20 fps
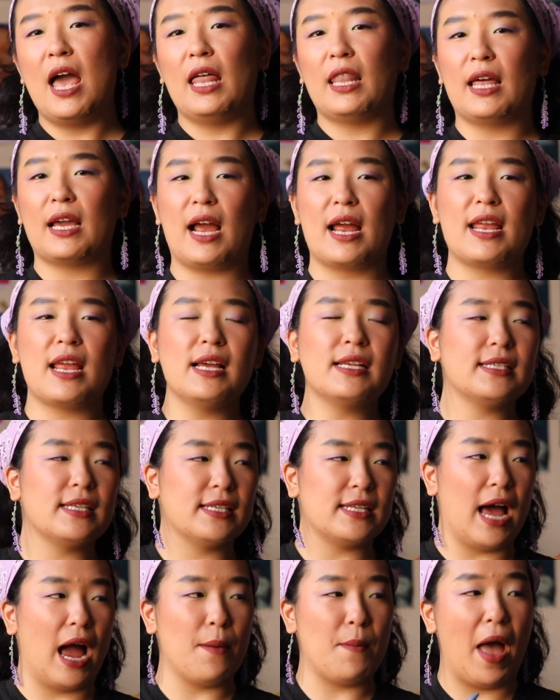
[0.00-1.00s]
Like, I
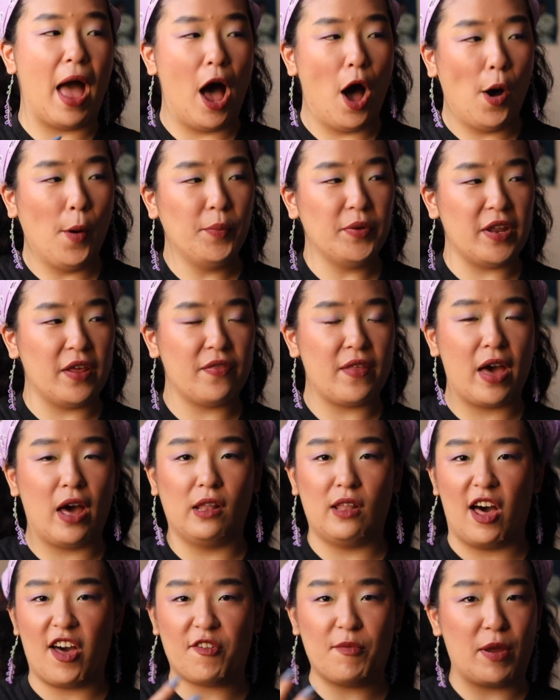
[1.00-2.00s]
guess I'm helped in that a
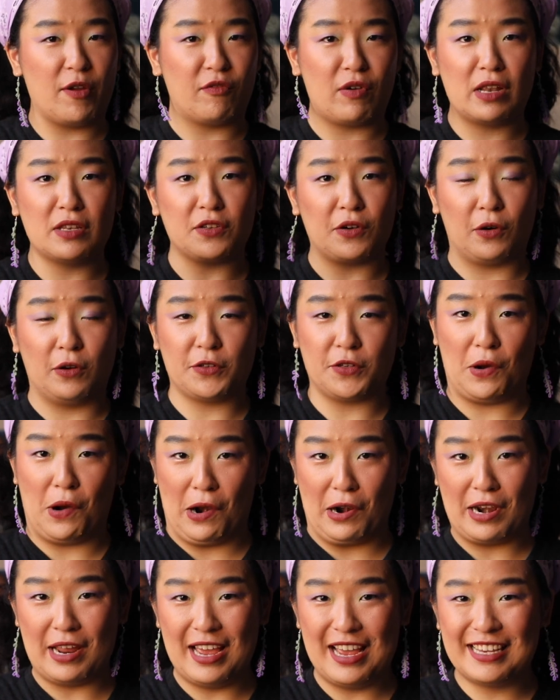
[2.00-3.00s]
lot of my friends are also
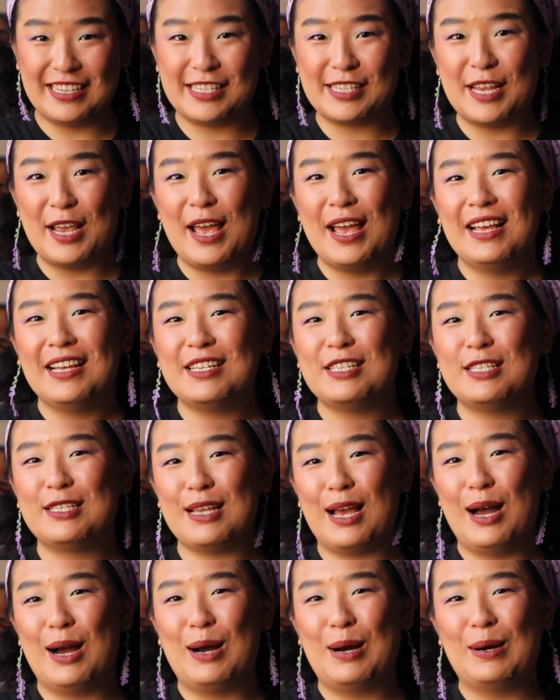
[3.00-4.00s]
artists,
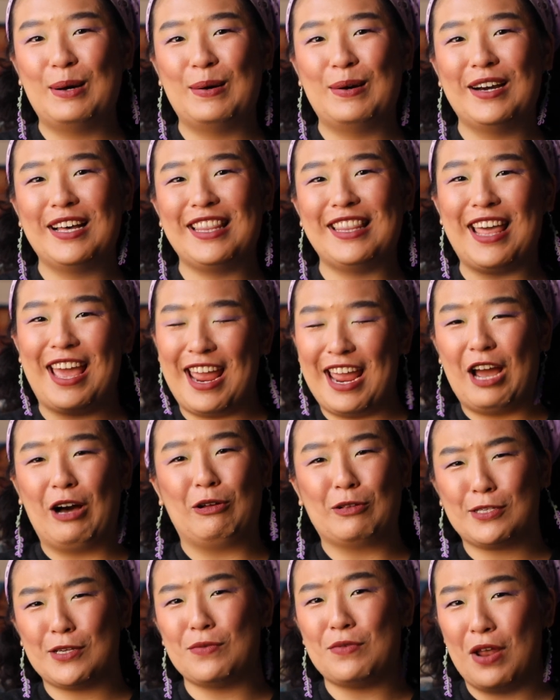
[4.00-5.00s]
so they
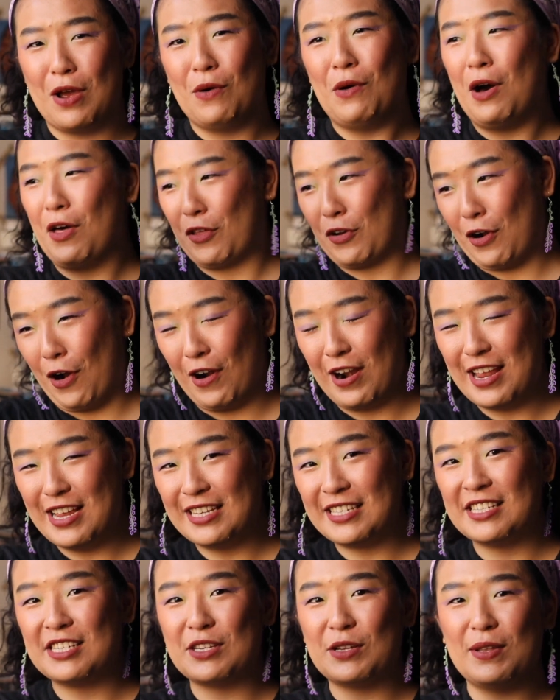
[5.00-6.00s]
also know other
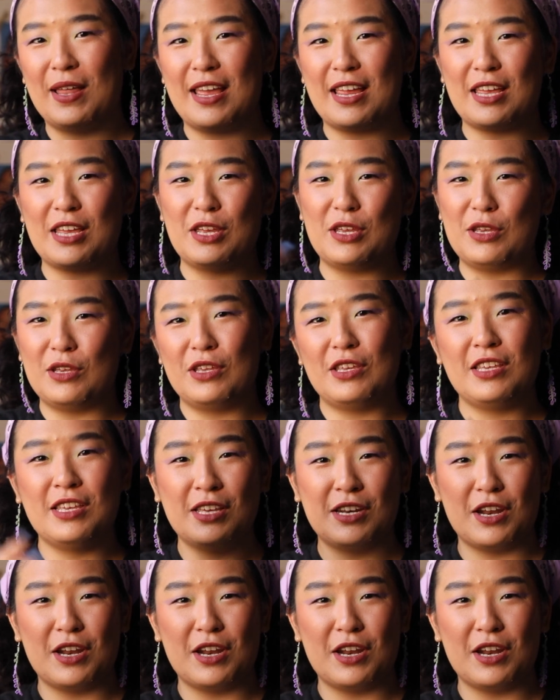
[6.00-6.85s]
artists, and so, like, you